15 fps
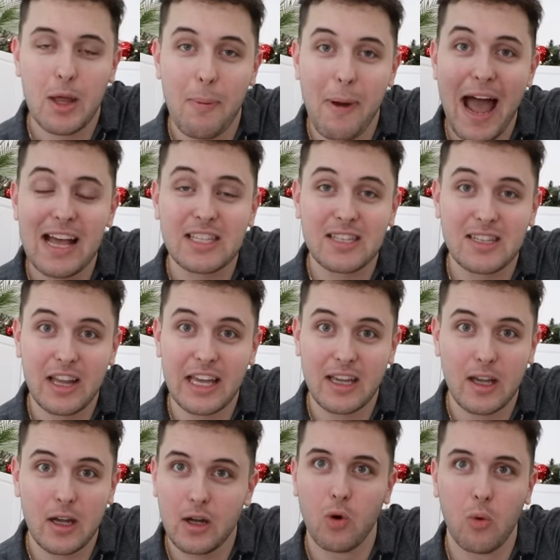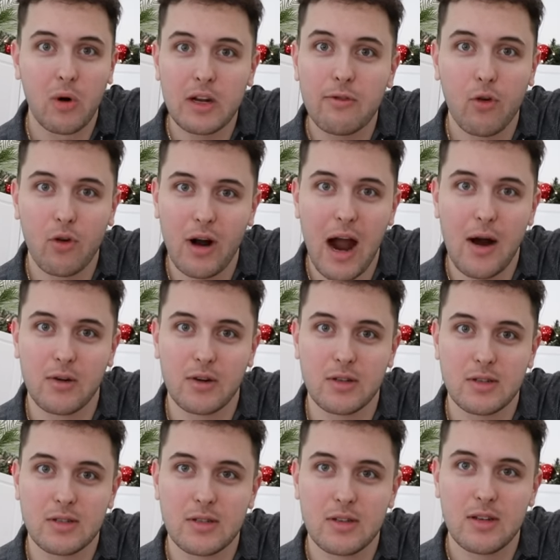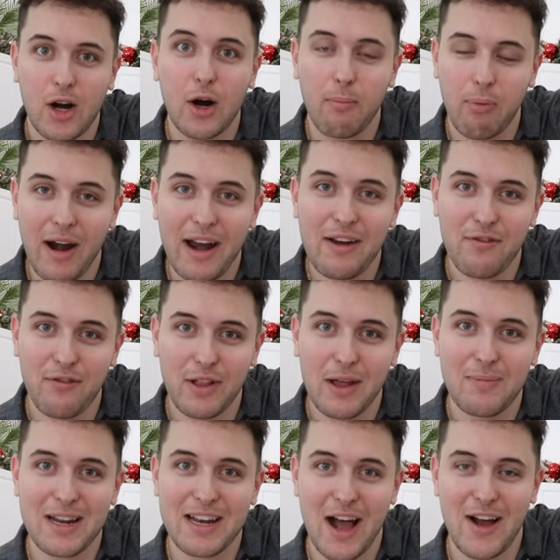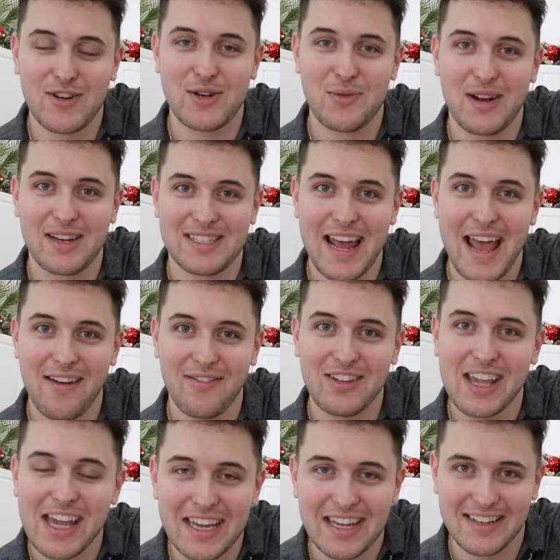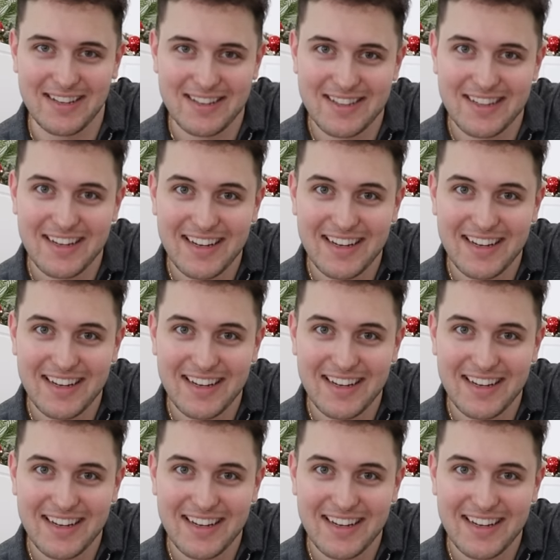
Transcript: The past, like, twenty-four hours, her brain flipped and now she wants to have kids.